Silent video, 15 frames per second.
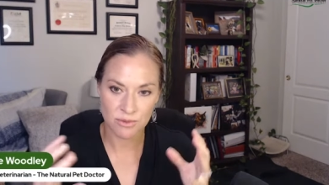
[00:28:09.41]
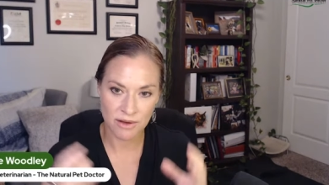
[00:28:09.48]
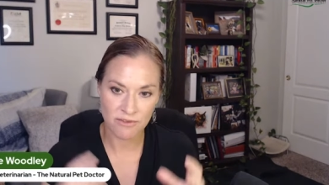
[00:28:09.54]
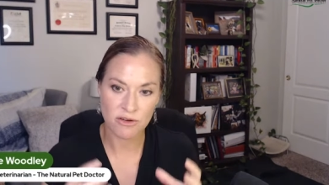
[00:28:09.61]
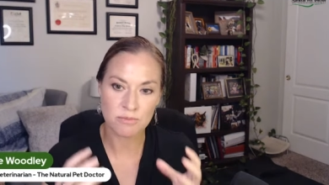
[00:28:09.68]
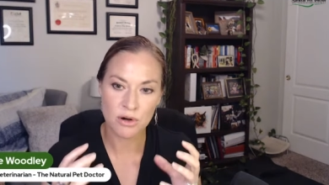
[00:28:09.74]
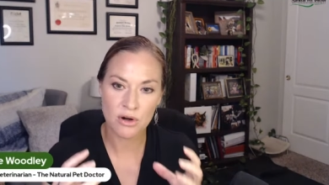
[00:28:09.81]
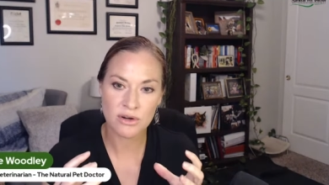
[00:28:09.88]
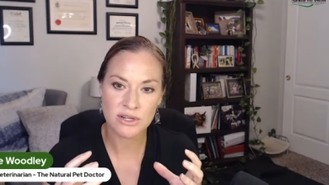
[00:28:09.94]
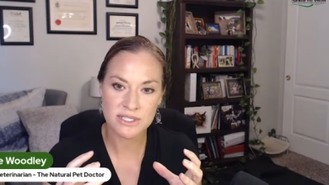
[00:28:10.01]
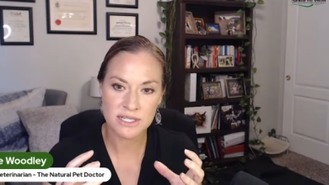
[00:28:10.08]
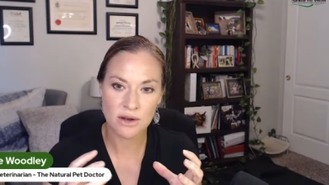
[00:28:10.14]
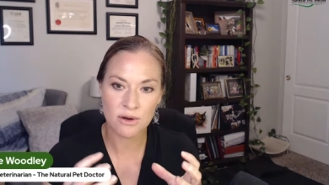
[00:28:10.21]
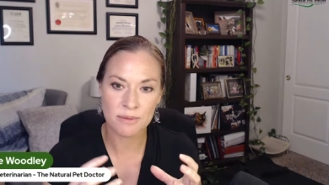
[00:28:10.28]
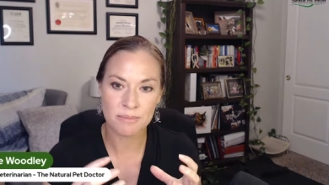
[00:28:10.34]
We have
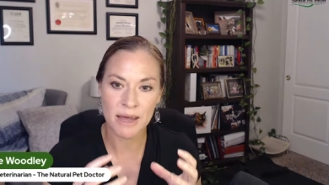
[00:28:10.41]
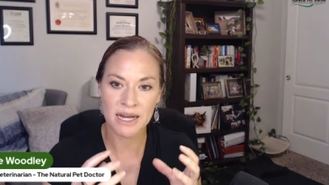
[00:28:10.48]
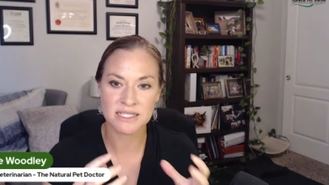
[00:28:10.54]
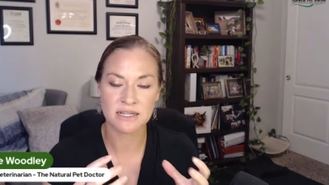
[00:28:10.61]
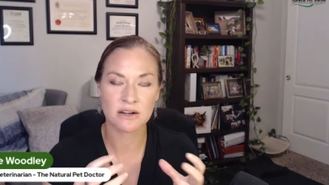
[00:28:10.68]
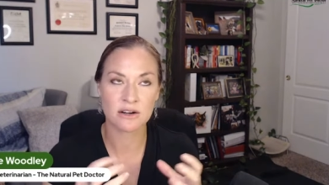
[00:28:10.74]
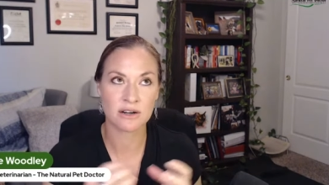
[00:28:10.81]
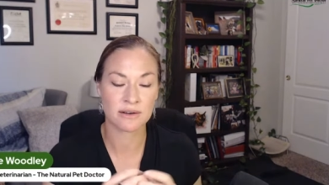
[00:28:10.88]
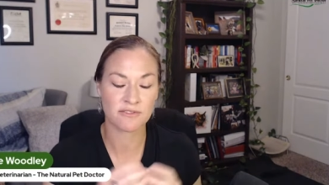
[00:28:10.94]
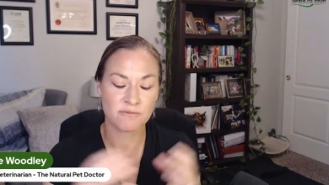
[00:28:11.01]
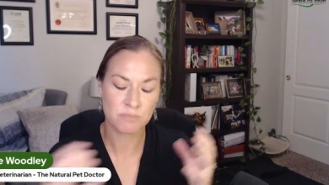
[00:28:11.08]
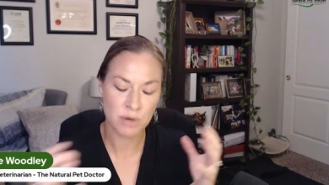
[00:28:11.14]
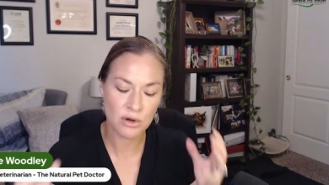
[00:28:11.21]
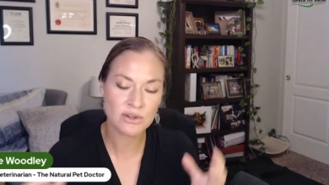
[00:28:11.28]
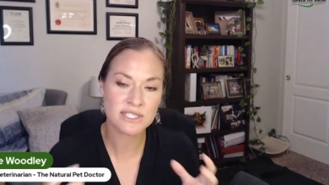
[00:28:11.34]
a
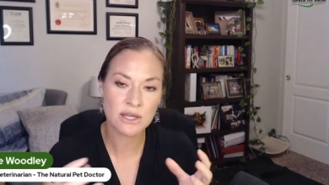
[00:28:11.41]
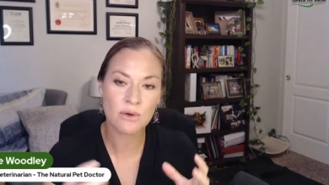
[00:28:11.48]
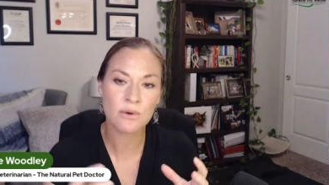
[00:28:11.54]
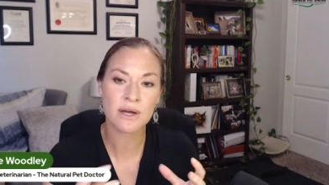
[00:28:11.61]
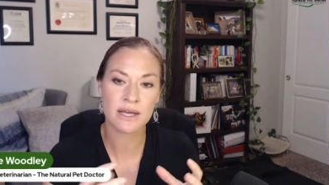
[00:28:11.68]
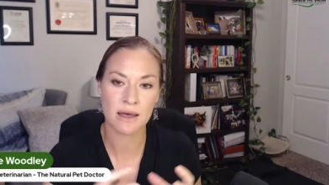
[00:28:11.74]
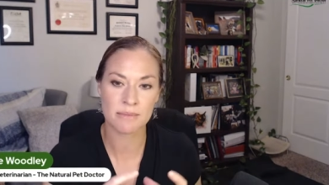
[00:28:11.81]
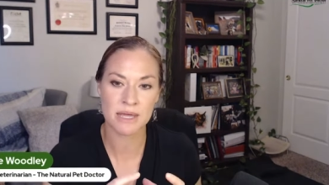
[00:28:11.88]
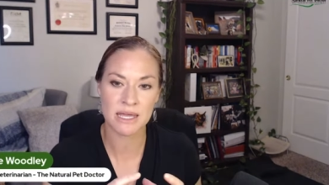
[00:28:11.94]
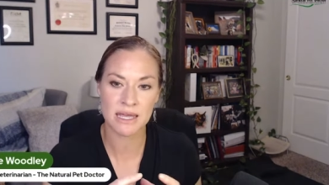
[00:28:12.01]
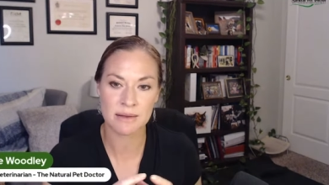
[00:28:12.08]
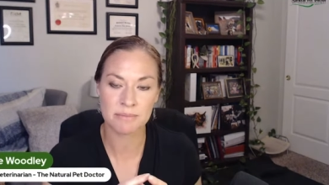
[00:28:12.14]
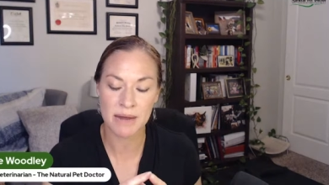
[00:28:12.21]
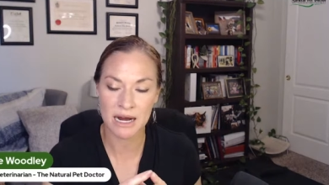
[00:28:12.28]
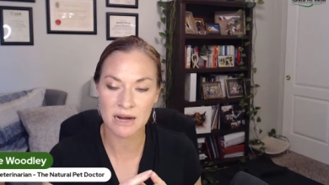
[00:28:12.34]
protozoa coming
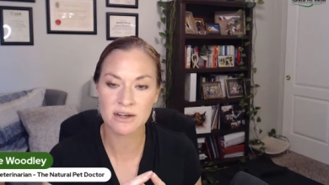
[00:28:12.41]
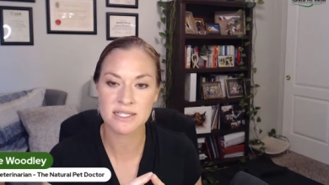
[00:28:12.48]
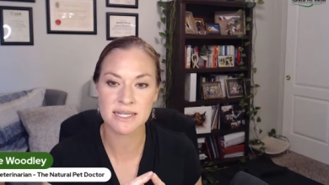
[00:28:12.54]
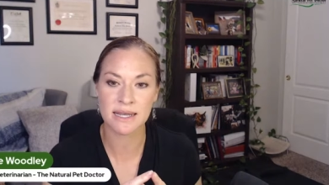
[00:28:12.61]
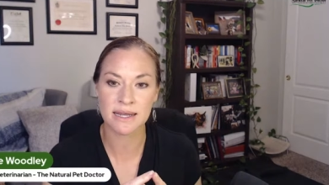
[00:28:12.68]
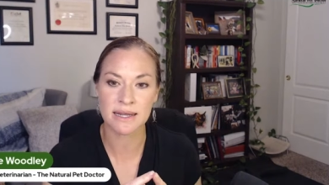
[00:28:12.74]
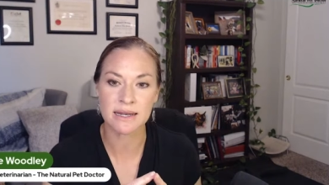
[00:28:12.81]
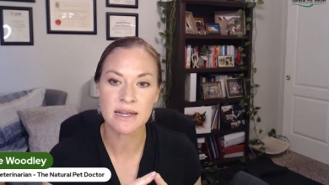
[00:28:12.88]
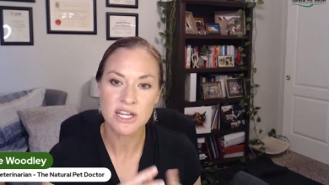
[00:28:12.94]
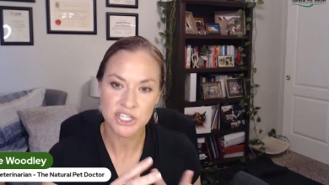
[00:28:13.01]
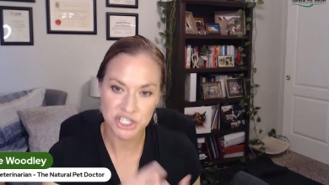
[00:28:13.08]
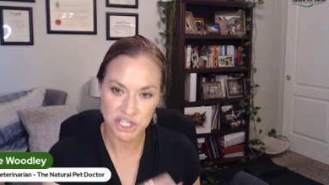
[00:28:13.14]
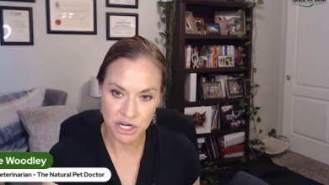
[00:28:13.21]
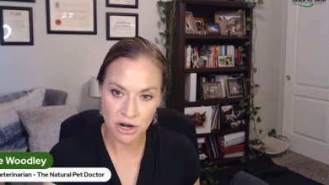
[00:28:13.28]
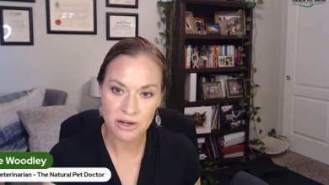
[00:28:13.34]
in, parasite,
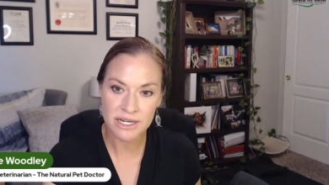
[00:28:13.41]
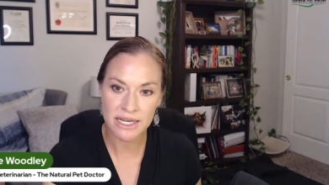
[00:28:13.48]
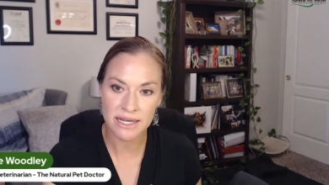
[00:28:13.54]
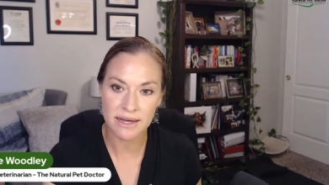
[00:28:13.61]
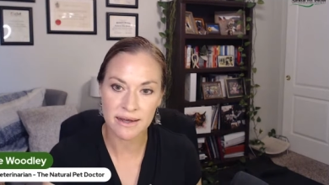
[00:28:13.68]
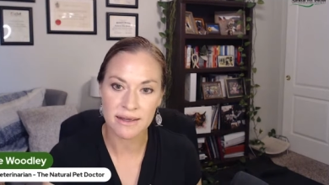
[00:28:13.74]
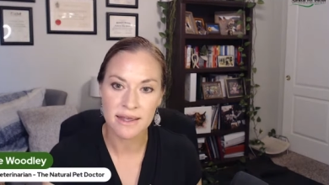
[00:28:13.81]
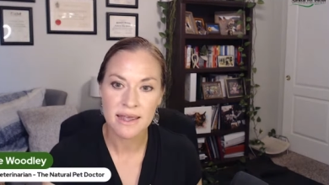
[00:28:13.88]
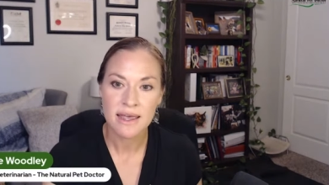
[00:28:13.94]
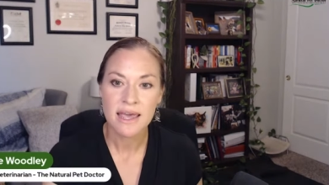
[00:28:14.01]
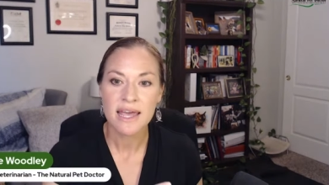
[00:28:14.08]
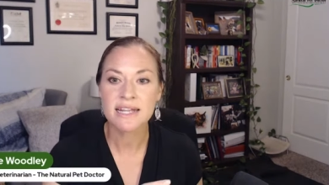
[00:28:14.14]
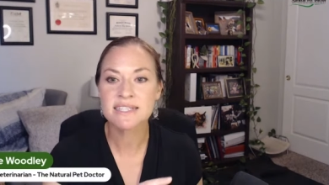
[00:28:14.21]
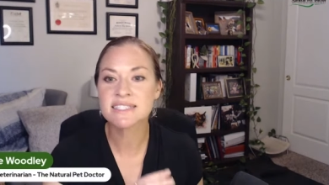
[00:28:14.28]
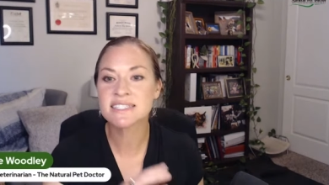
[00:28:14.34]
Giardia,
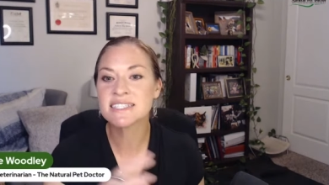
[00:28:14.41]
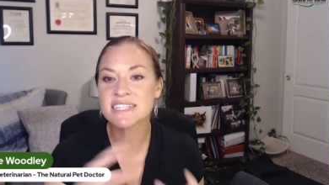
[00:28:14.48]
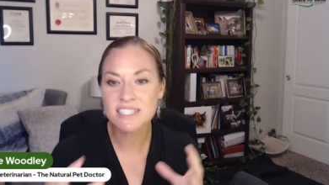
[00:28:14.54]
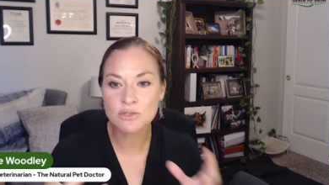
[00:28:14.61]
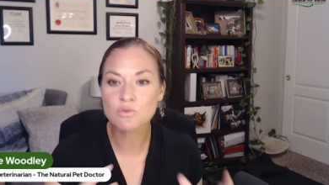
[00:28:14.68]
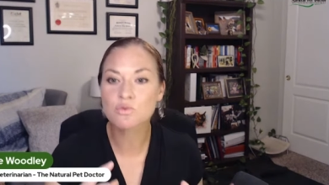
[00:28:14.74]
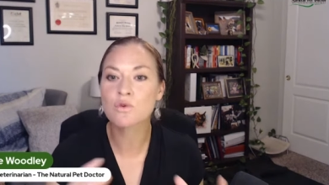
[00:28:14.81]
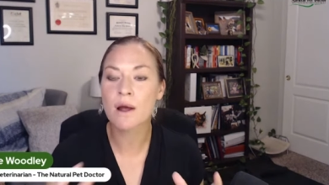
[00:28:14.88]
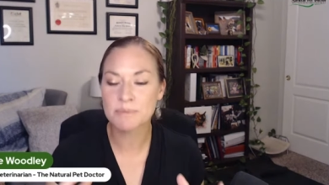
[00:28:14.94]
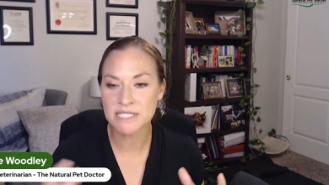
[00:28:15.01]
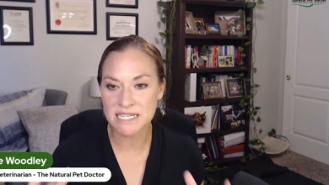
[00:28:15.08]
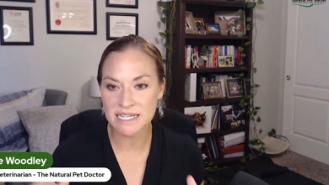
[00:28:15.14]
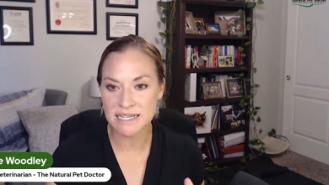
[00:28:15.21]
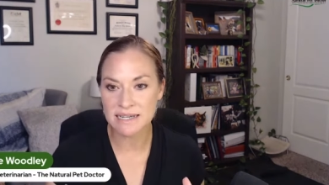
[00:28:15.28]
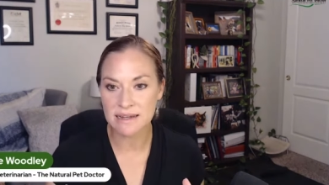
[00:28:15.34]
and it's
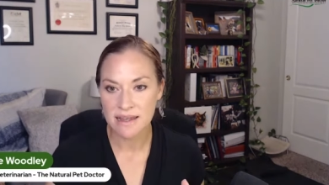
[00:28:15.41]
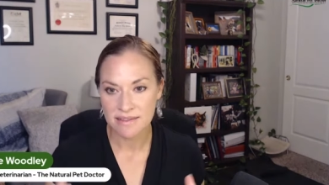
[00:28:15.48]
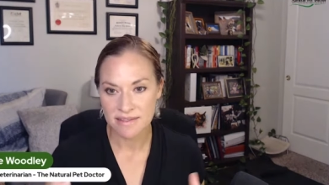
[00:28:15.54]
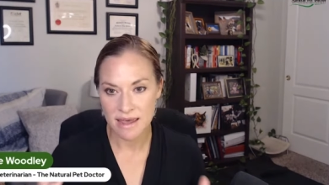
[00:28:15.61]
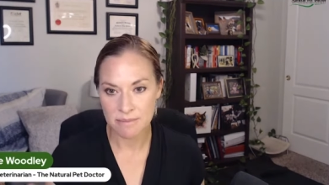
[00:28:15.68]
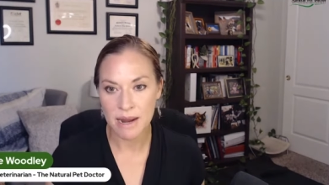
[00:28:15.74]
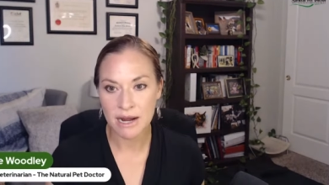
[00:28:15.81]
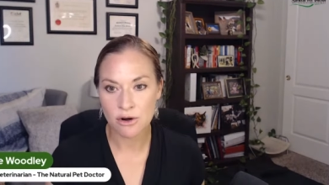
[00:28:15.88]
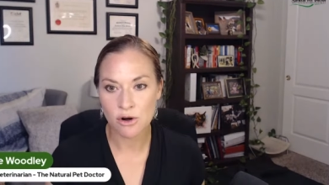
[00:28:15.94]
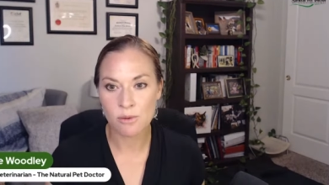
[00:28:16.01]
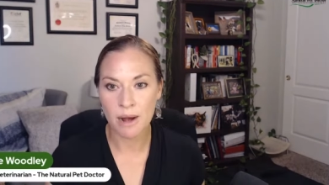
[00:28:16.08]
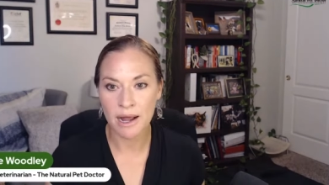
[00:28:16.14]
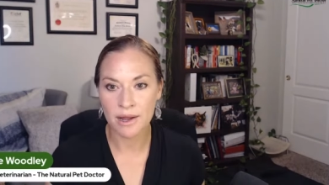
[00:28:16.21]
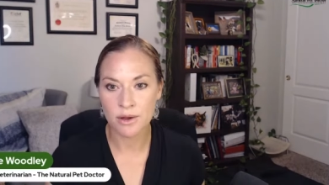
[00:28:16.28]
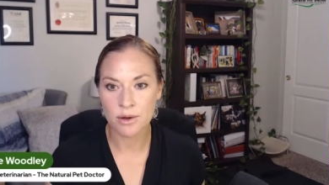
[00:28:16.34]
disrupting that
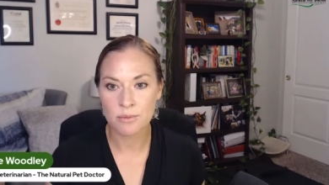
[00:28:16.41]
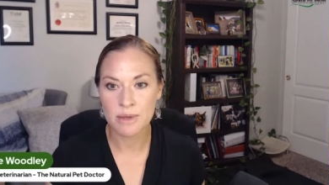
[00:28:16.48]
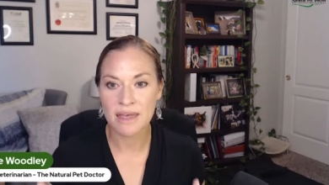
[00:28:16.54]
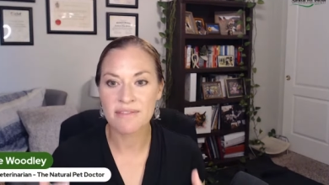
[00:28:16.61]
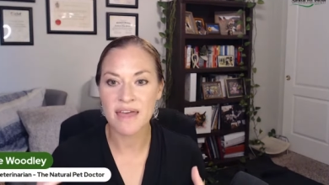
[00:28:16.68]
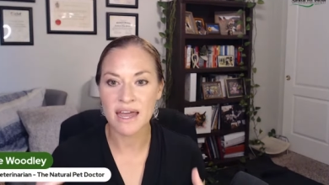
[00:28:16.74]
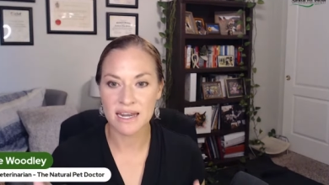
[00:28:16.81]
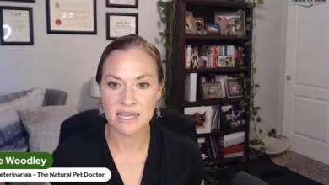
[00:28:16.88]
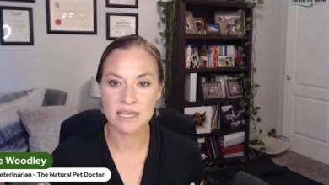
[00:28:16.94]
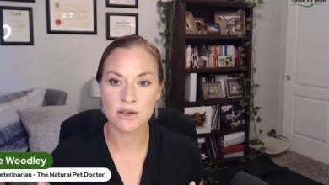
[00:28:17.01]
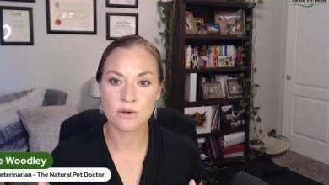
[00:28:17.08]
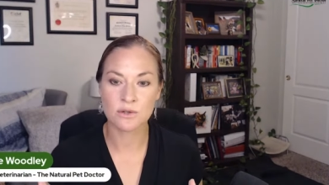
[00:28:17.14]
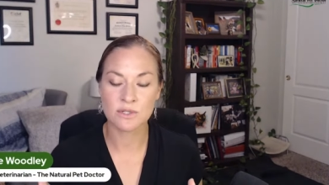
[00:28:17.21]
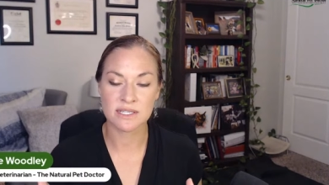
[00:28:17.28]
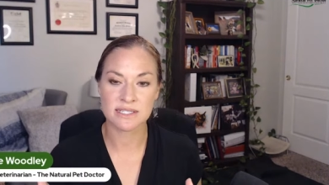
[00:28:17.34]
microbiome and that
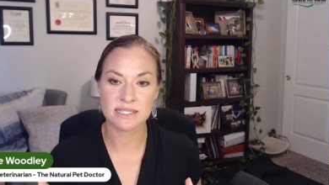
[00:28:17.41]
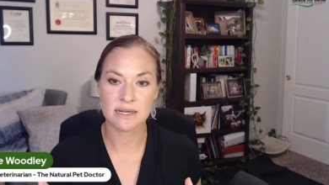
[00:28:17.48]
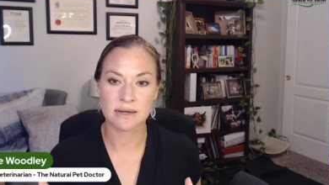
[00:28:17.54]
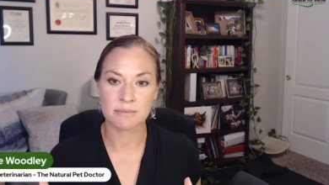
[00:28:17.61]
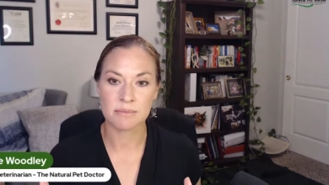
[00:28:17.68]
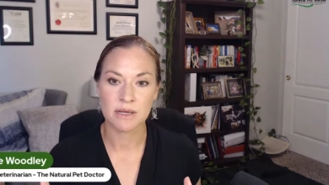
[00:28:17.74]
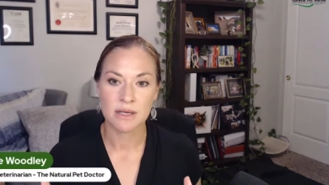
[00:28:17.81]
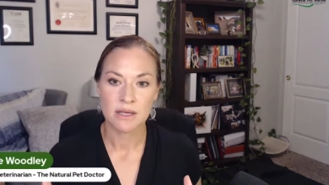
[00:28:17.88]
ecosystem.